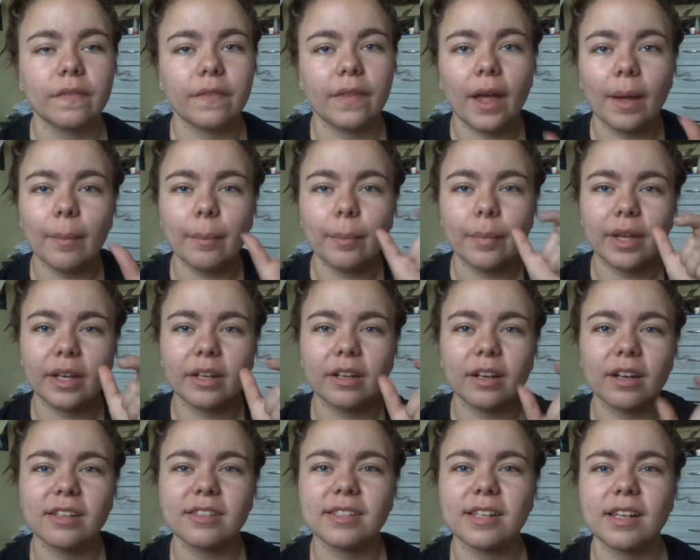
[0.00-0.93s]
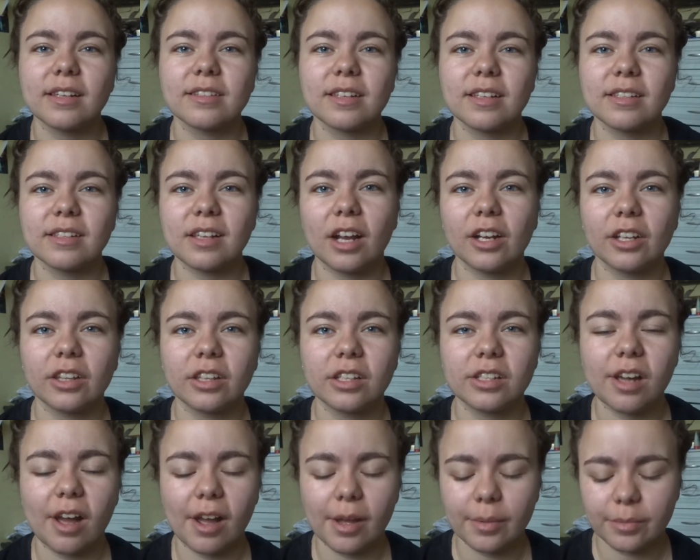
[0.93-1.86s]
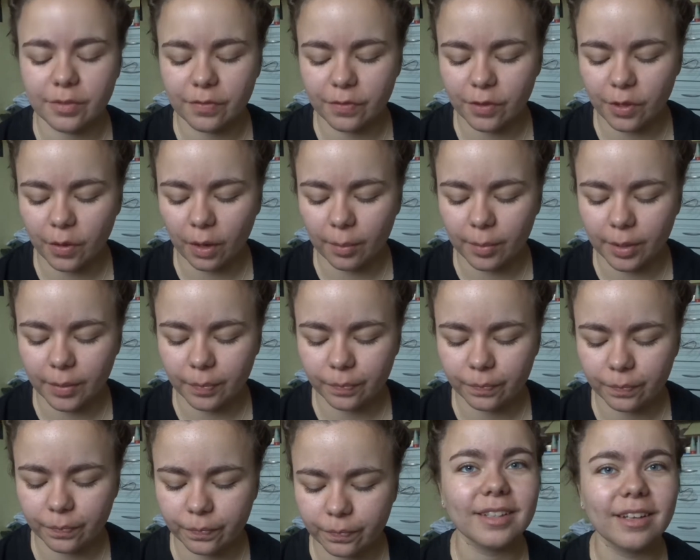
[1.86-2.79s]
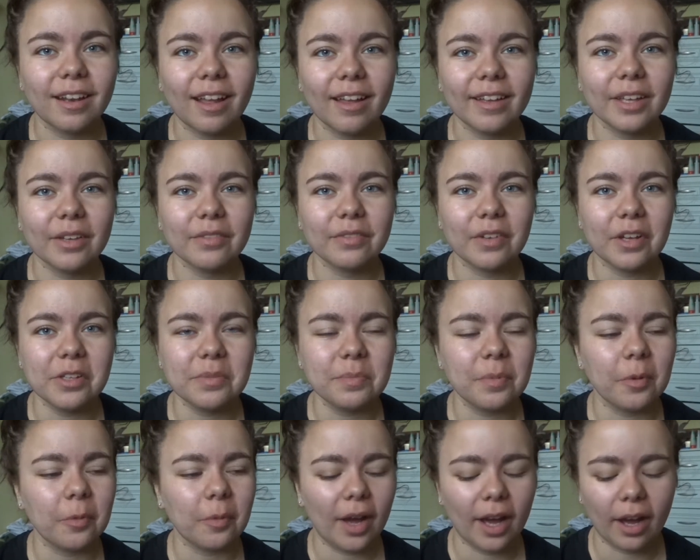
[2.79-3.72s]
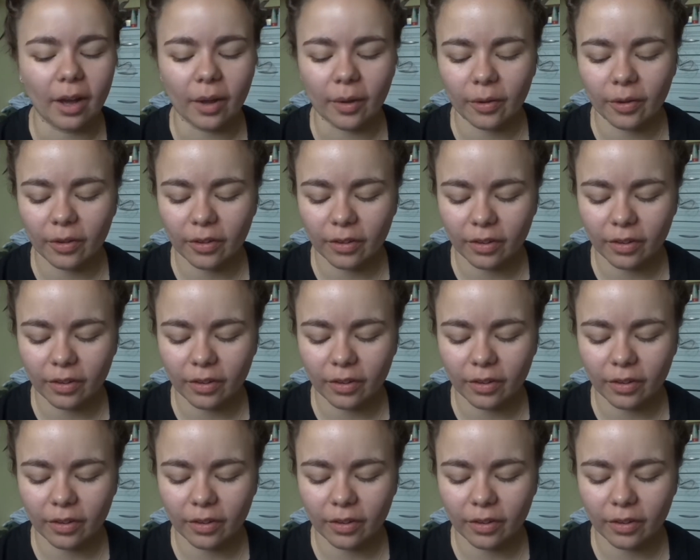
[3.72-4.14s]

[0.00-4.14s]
That bit kind of sounds like Sign of the Times, if you know what I mean. I didn't like it at first, but wow.